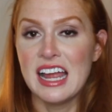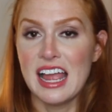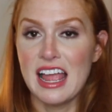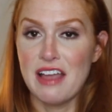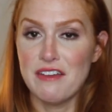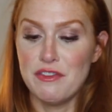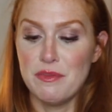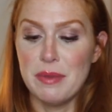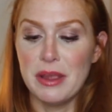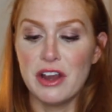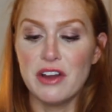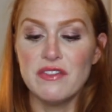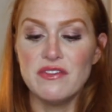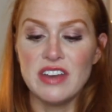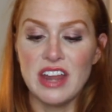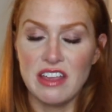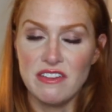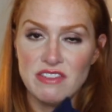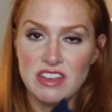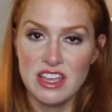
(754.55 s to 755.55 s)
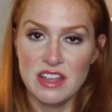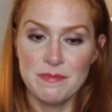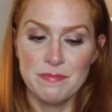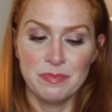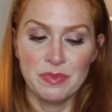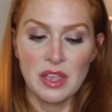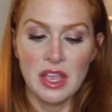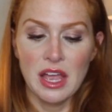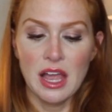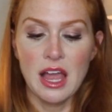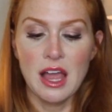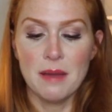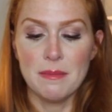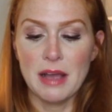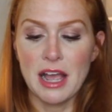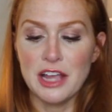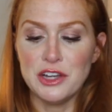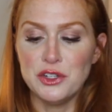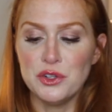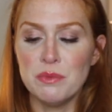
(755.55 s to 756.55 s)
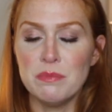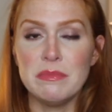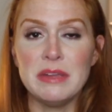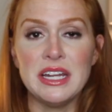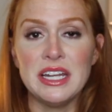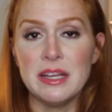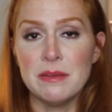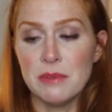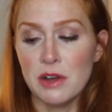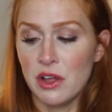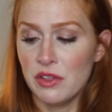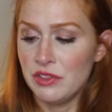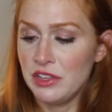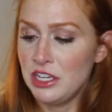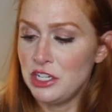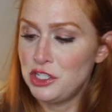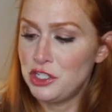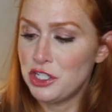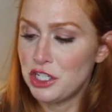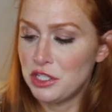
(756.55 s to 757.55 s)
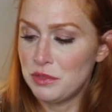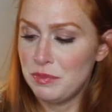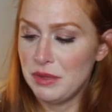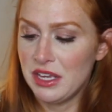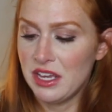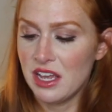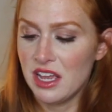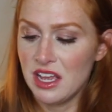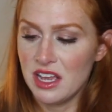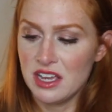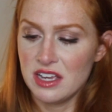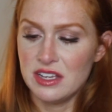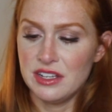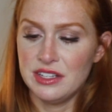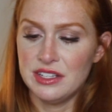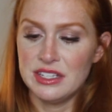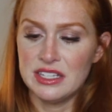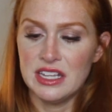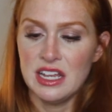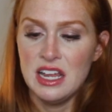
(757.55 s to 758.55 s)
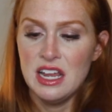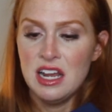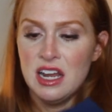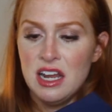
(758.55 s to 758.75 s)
I have a pair of navy. I do medium on these just because